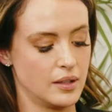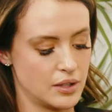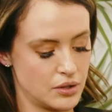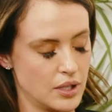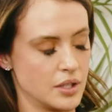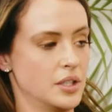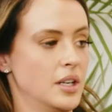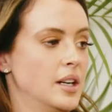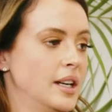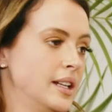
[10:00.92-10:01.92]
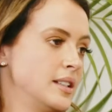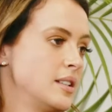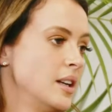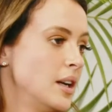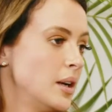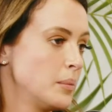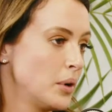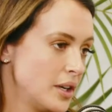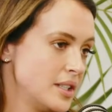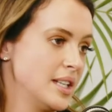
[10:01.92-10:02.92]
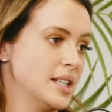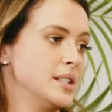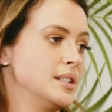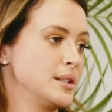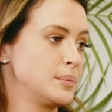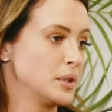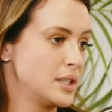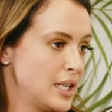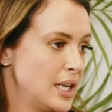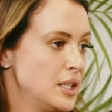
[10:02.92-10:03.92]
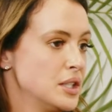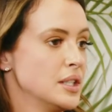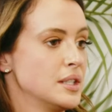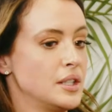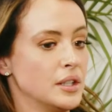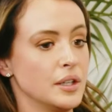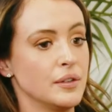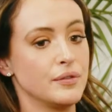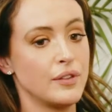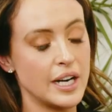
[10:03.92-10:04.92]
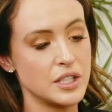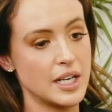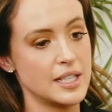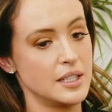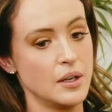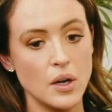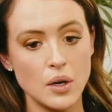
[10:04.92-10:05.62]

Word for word: structure. It is processes, it's procedures, you know, the franchising.